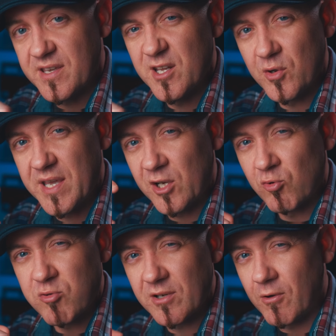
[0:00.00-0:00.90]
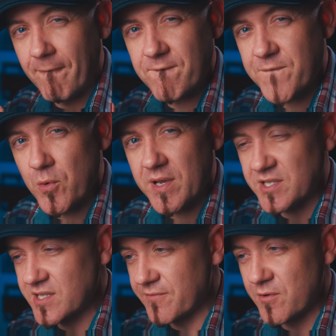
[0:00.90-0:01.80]
you know, get critical
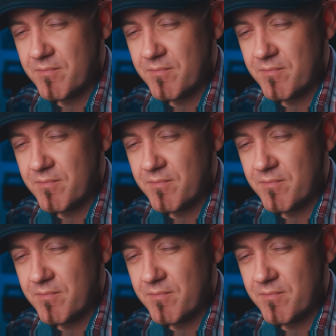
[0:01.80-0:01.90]
focus if you're